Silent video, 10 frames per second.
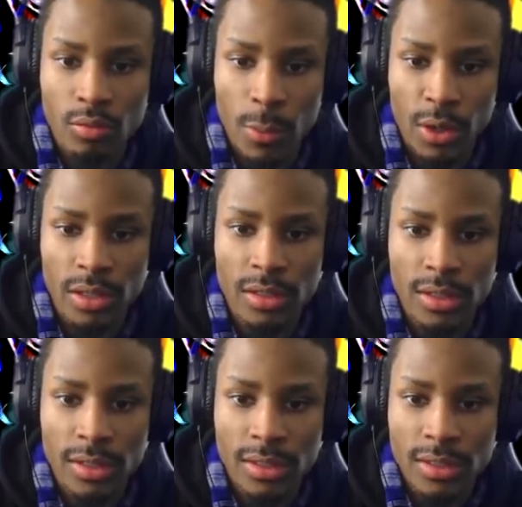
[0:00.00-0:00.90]
One more.
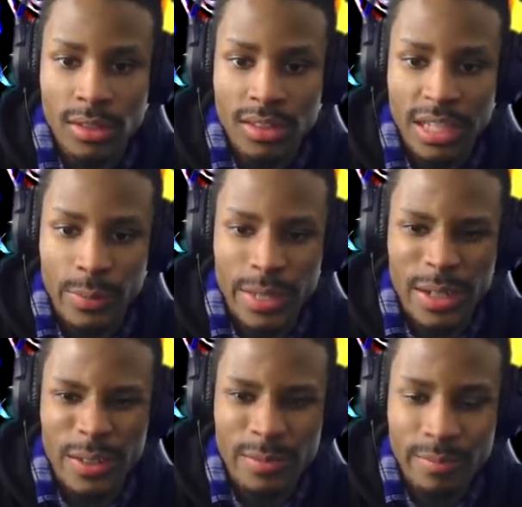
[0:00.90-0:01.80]
There we
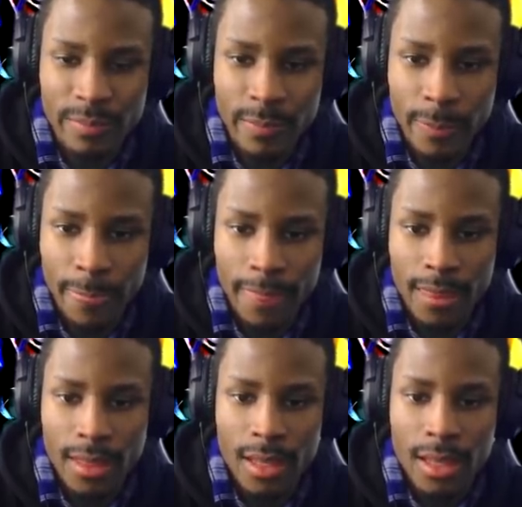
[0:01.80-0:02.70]
go.
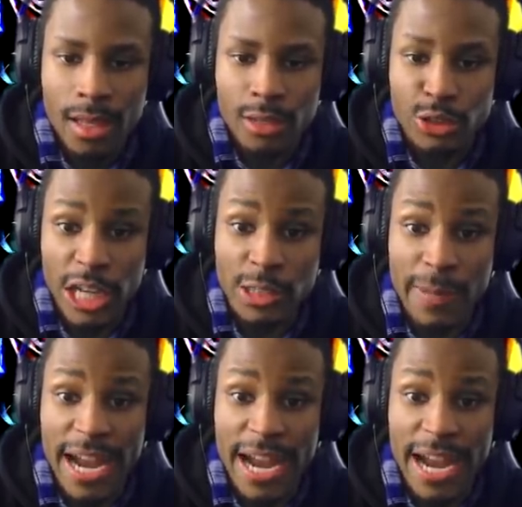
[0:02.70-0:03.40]
Trust